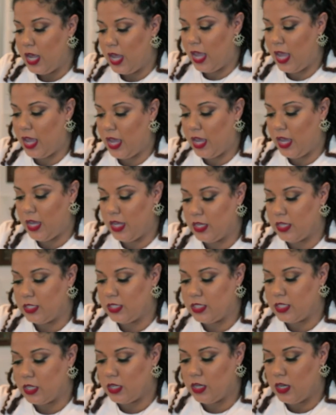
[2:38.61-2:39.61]
and
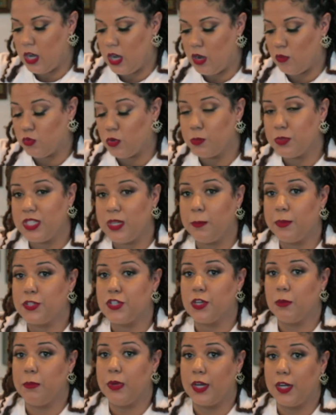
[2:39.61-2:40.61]
room
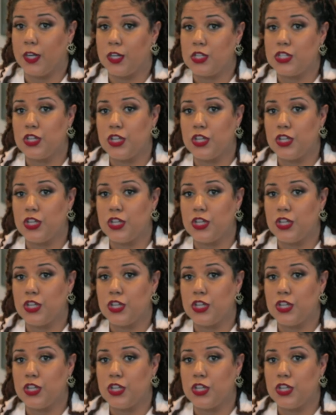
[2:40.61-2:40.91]
temperature butter.